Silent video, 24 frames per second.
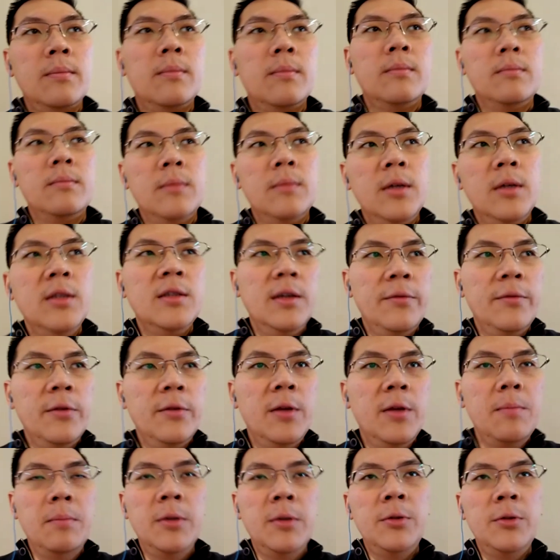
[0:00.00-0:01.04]
It
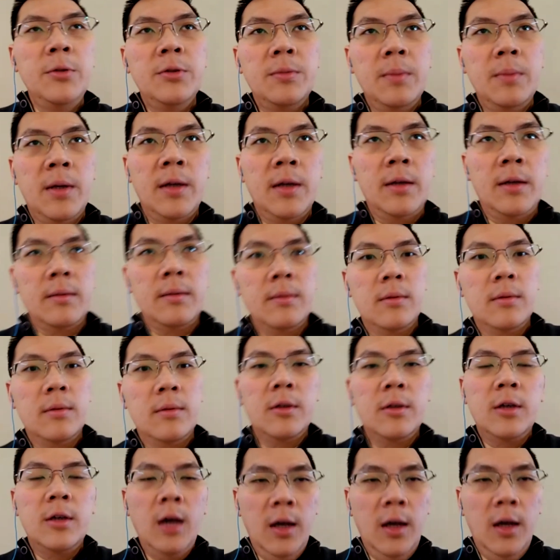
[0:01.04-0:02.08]
definitely boosts my
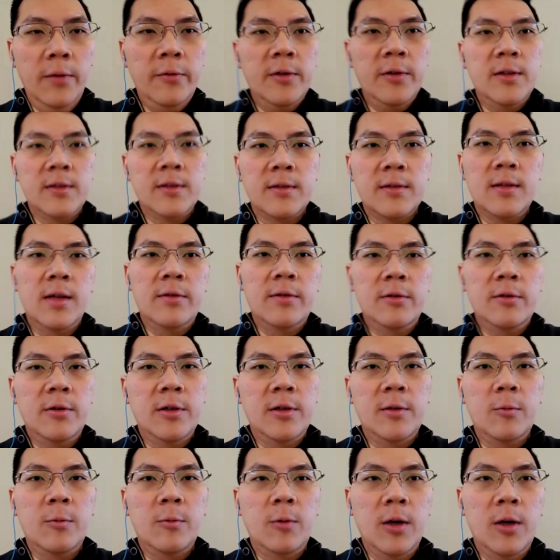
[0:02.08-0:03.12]
confidence level
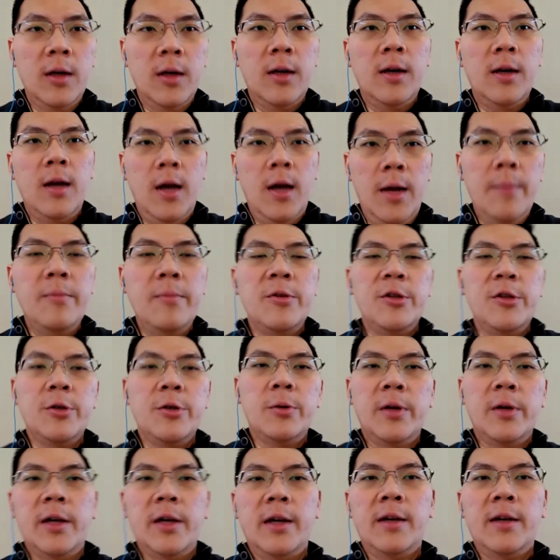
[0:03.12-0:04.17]
in what I'm
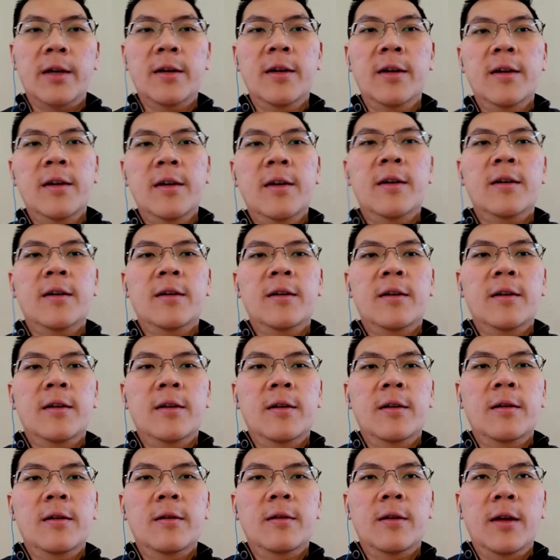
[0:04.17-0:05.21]
doing,
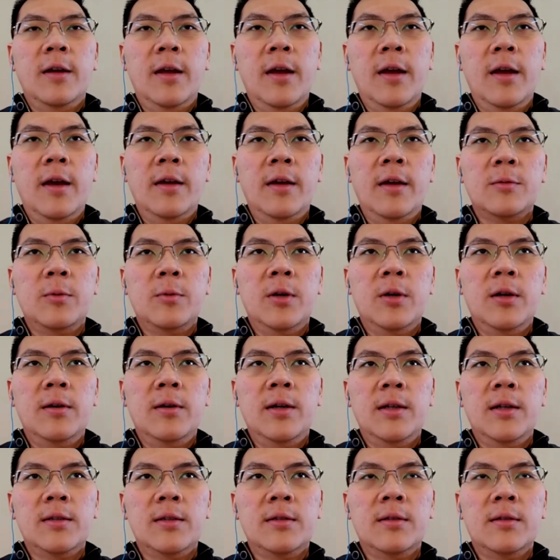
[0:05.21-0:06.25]
right? As well
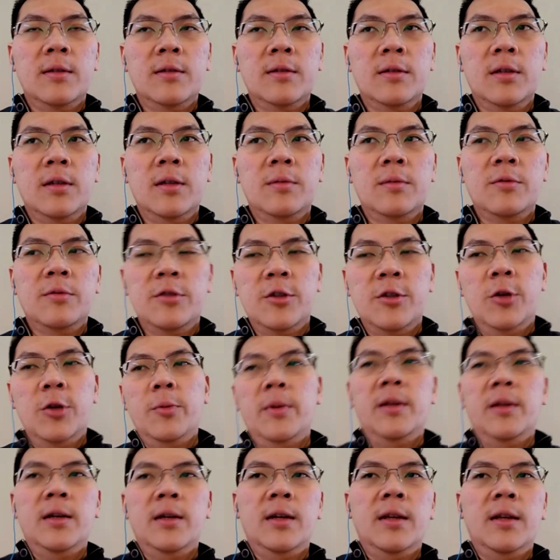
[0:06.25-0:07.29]
as show me
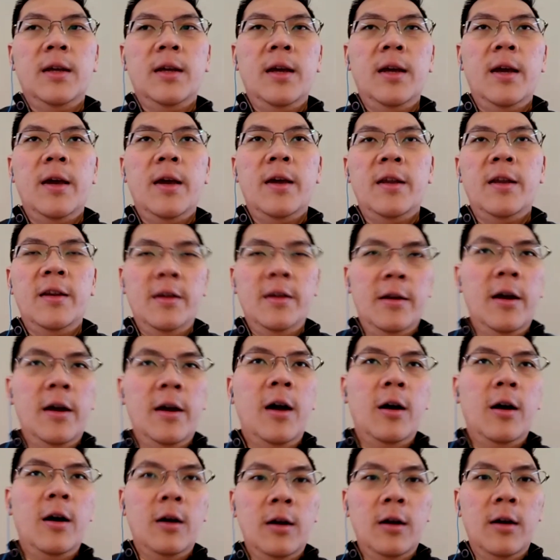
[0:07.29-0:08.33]
that, hey, there
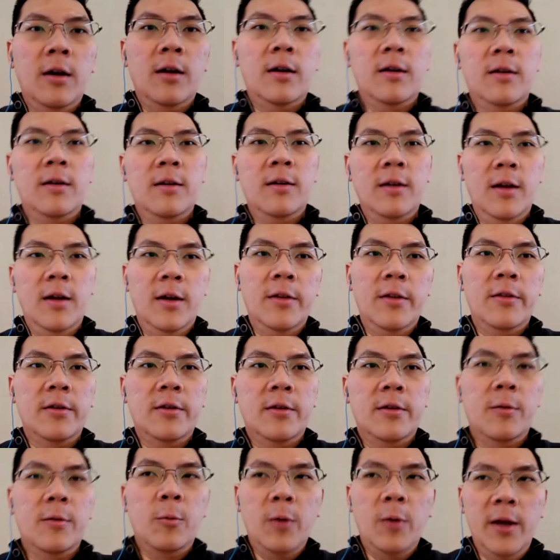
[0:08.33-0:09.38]
are
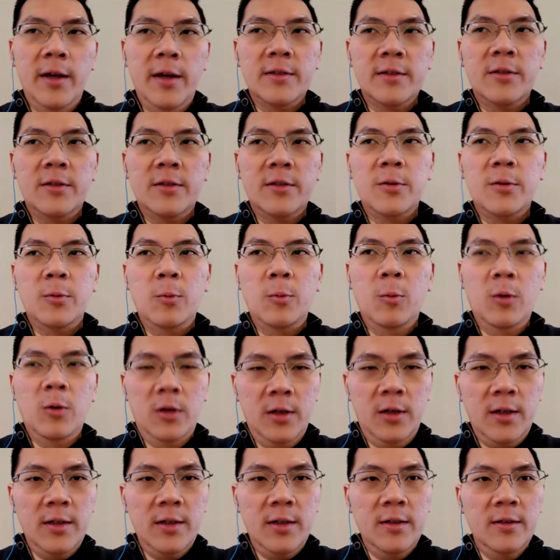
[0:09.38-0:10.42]
other ways to
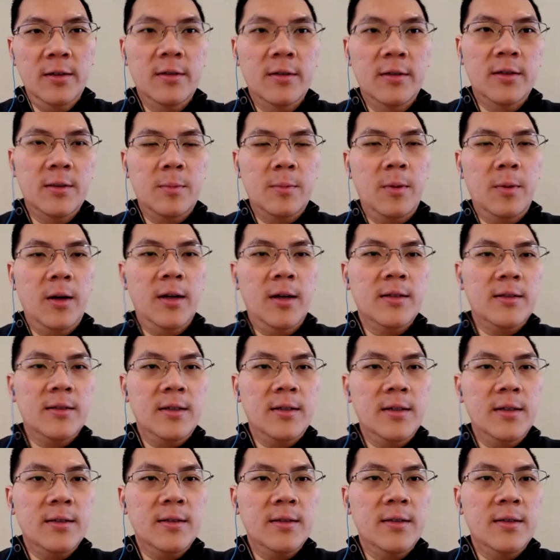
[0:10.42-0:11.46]
work this
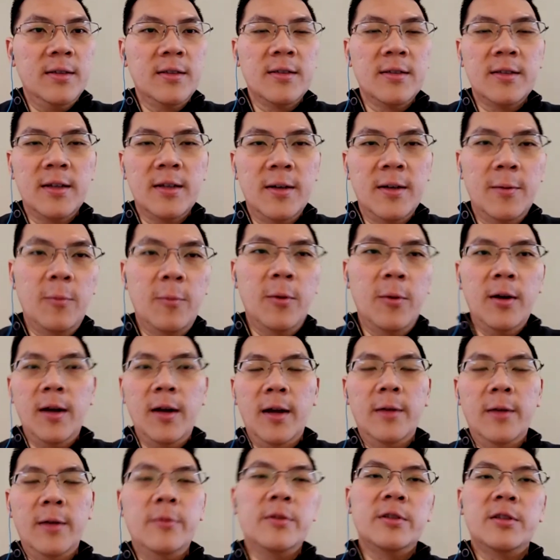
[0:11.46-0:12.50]
process instead of what
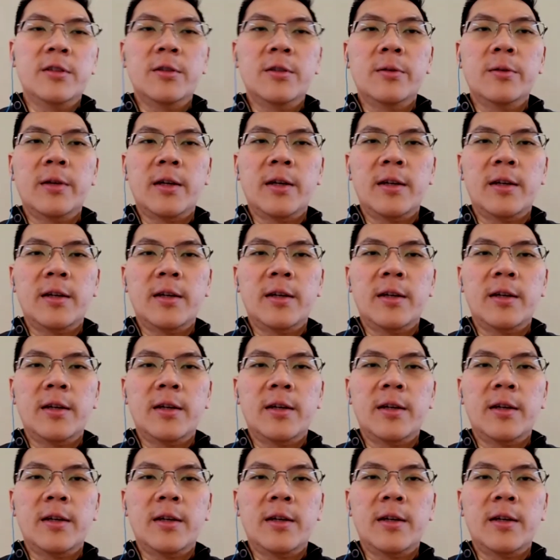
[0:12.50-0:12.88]
I was doing.